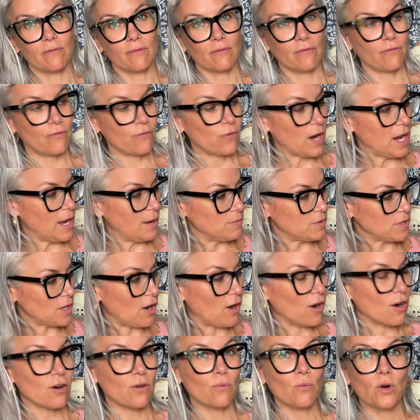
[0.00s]
framed
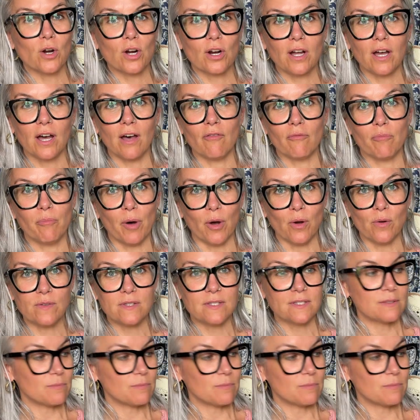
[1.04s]
artwork of boats